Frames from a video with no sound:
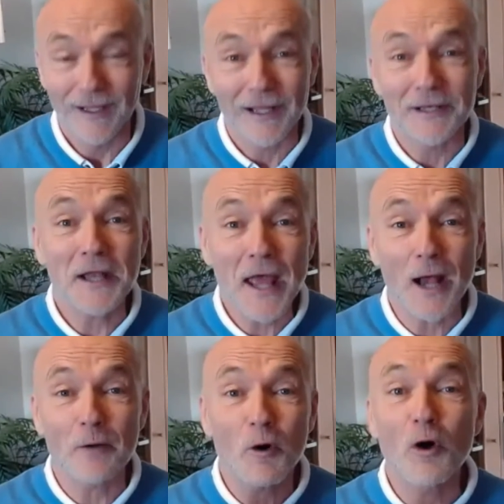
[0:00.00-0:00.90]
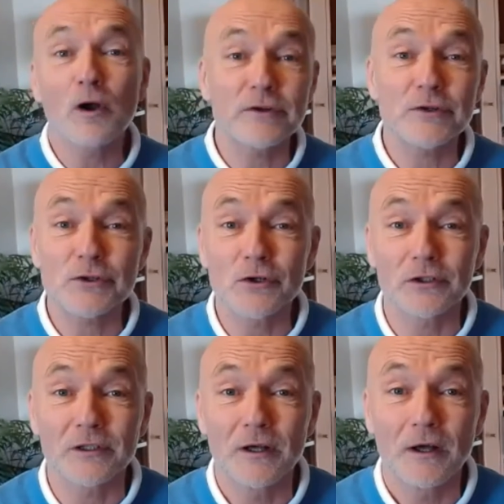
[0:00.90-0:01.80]
And now all of a
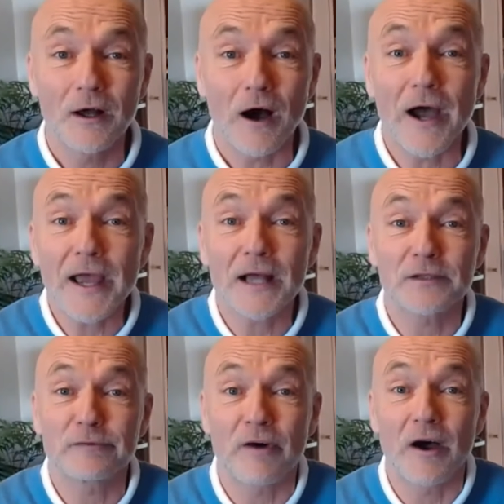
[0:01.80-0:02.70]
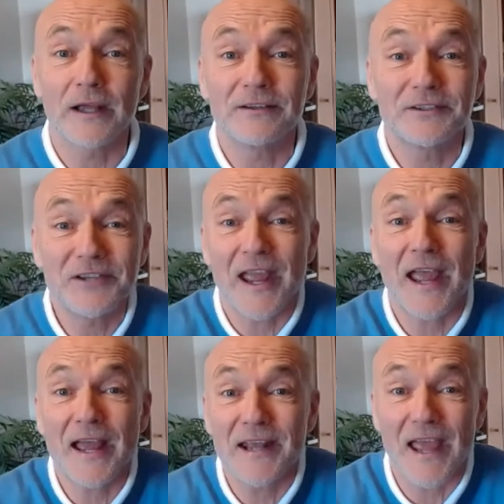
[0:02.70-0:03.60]
sudden, I had to find
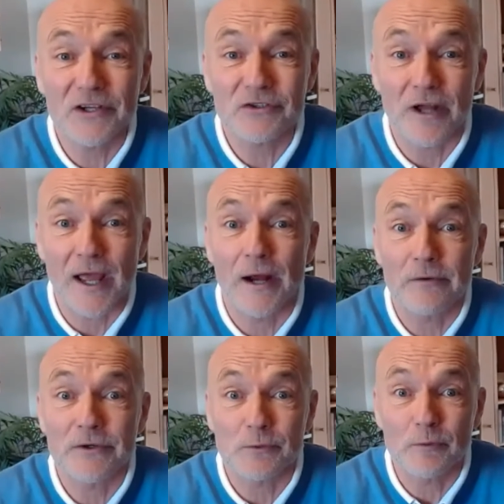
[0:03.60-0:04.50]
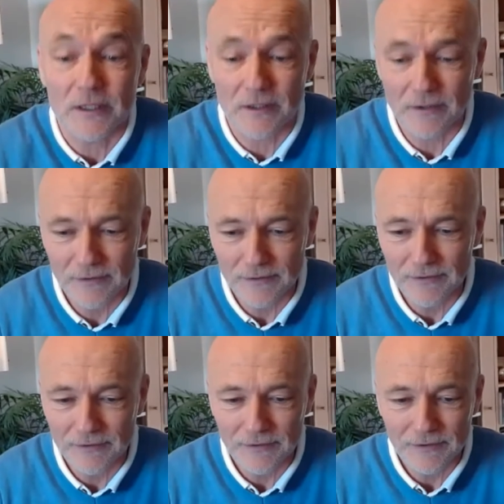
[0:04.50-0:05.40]
10 extra hours a week.
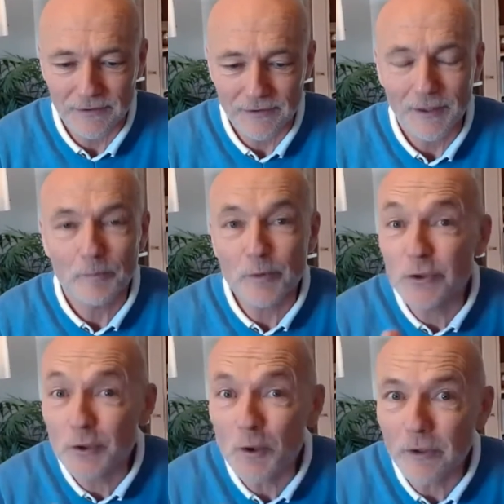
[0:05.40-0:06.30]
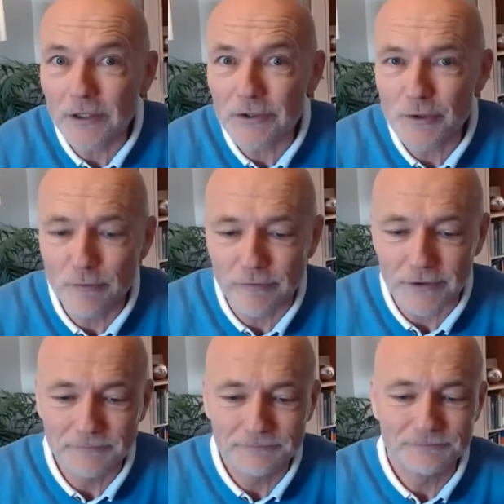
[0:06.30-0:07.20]
But you know what I discovered?
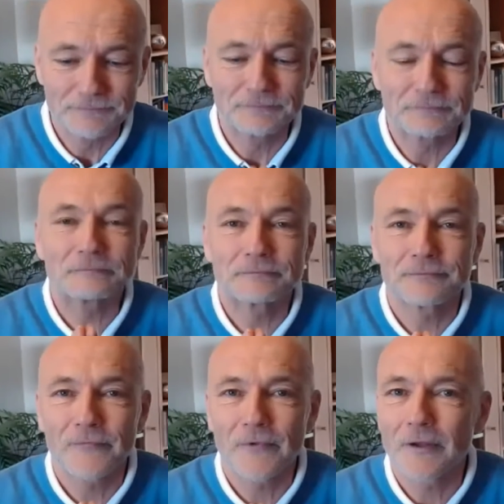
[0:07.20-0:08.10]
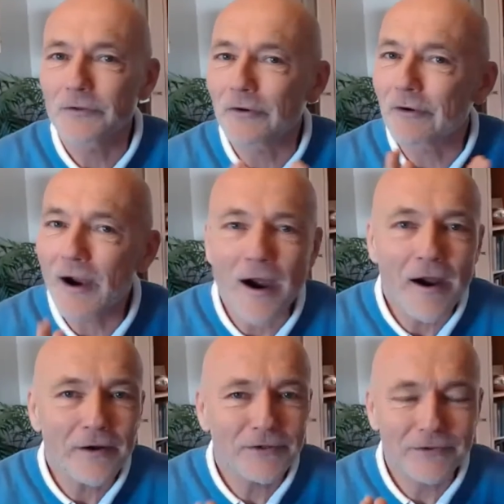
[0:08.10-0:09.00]
There
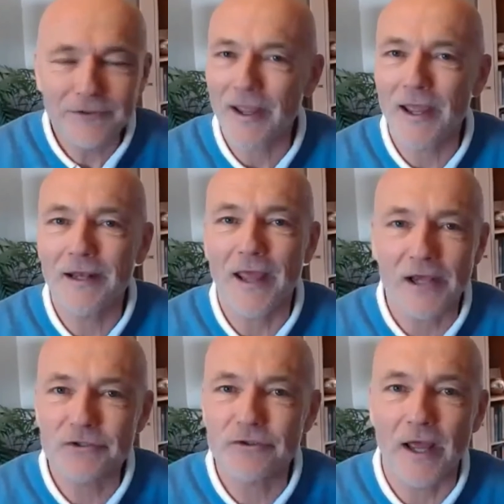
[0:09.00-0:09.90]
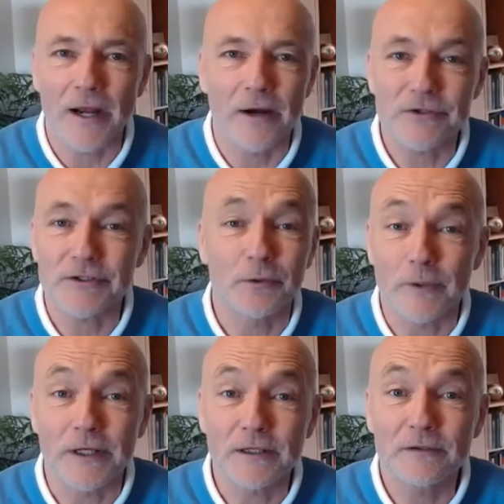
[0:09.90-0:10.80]
aren't 10 extra hours in the
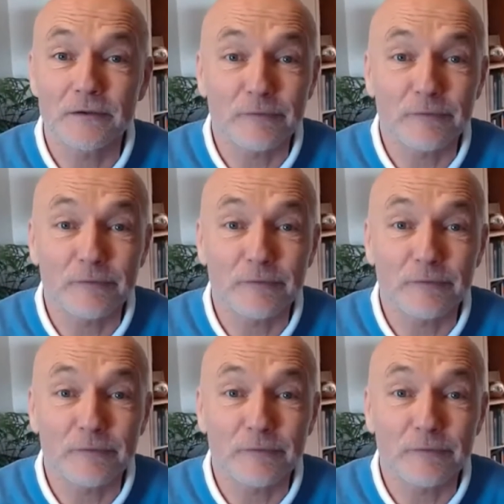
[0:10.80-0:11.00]
week to